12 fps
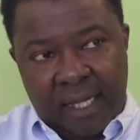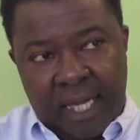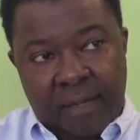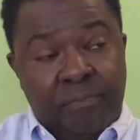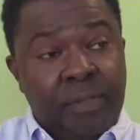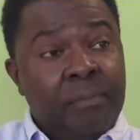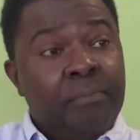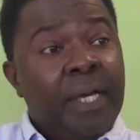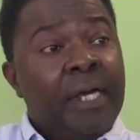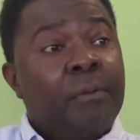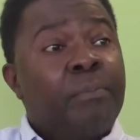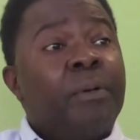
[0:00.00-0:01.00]
and be
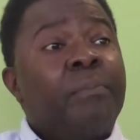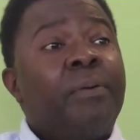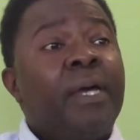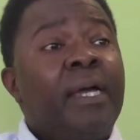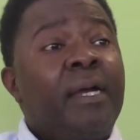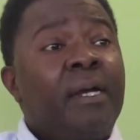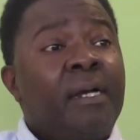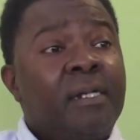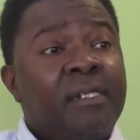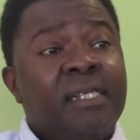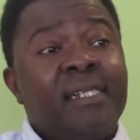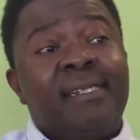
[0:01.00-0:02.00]
better
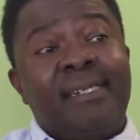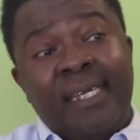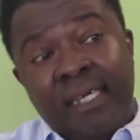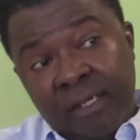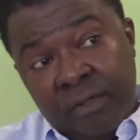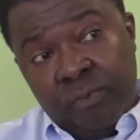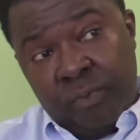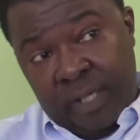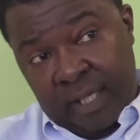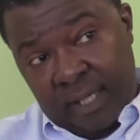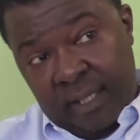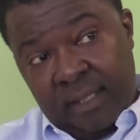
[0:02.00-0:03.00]
prepared to deal
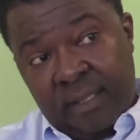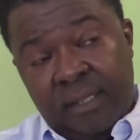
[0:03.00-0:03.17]
with